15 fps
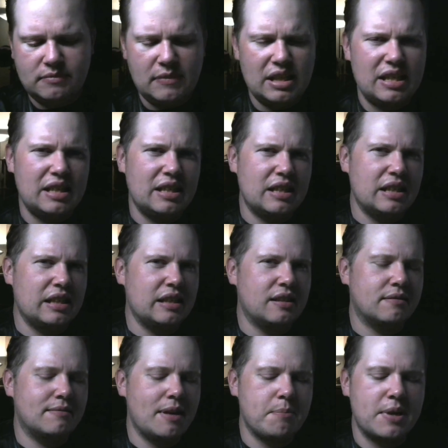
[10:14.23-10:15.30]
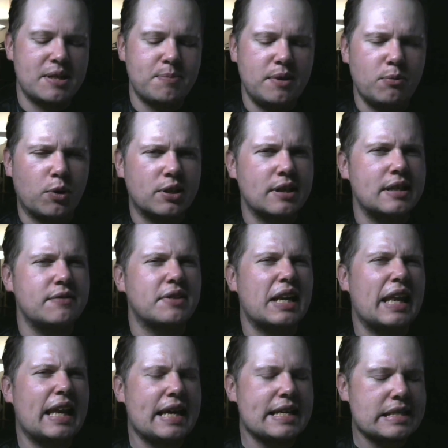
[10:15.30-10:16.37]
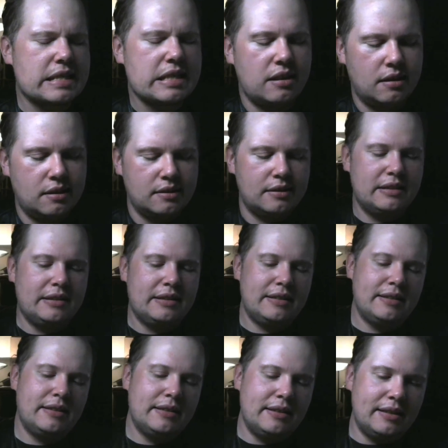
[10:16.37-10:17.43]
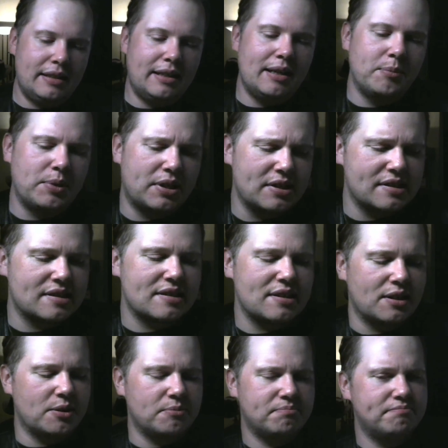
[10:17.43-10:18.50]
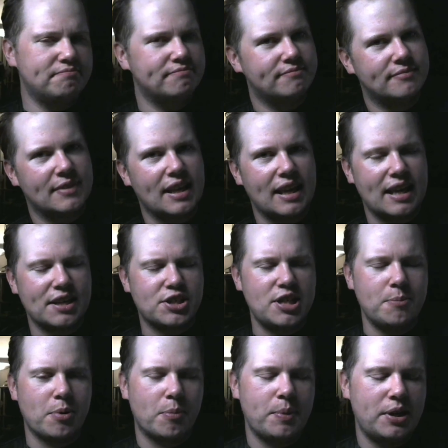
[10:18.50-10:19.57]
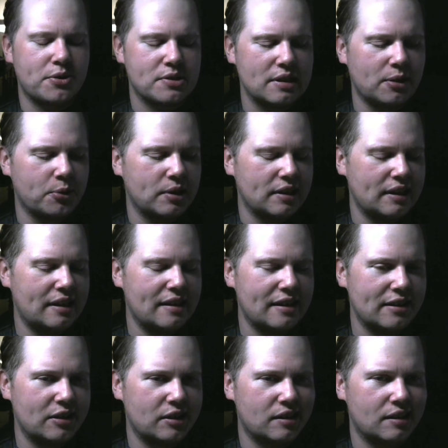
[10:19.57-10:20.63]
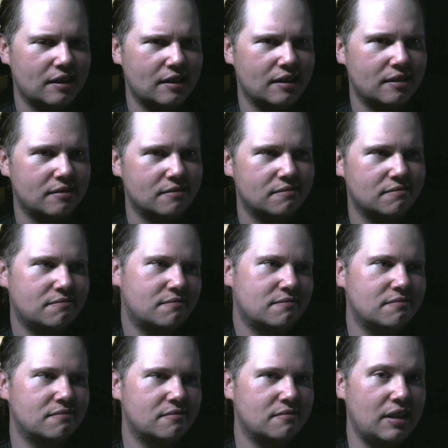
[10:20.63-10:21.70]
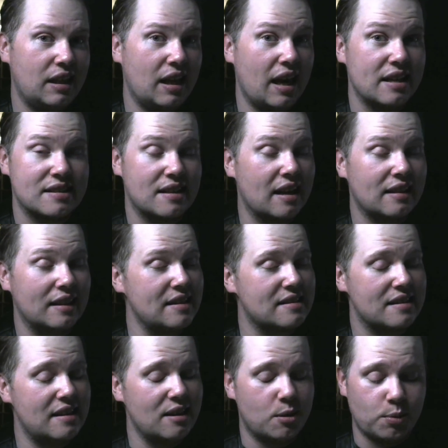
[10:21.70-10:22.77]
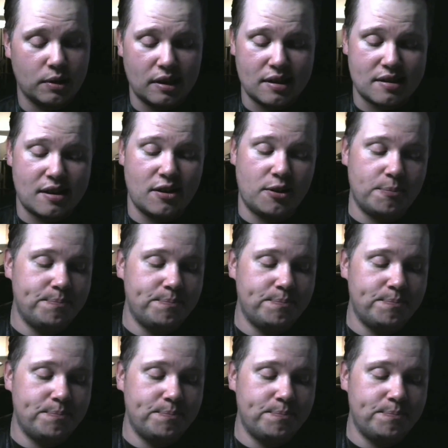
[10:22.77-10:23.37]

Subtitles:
yeah, that makes me want it even less. Because, you know, you can get cheaper beers locally that are at least equally as good.